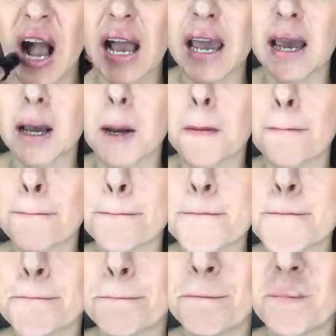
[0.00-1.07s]
Okay.
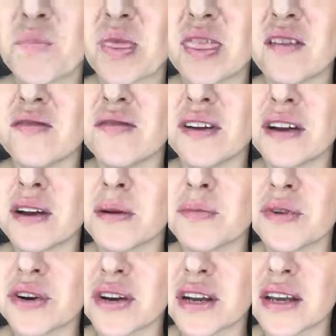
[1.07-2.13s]
Very
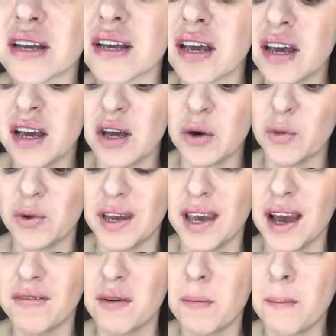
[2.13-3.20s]
pretty. We
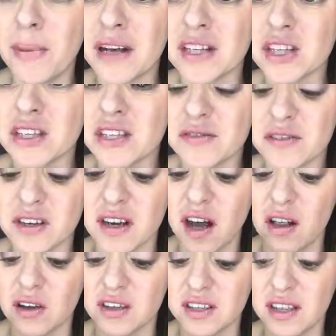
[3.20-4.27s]
have a bunch of different
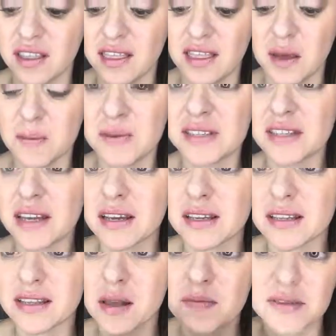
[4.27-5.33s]
colors and
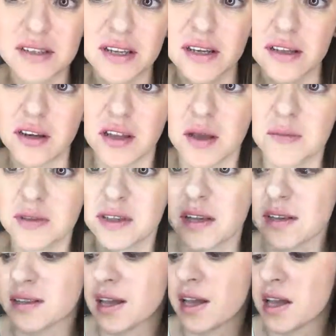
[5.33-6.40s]
lipsticks.
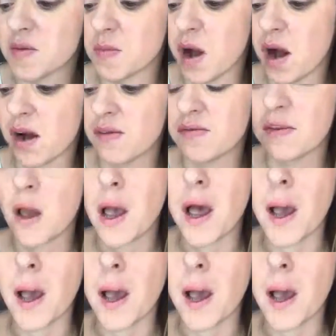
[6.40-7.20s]
Lipsticks, they come off.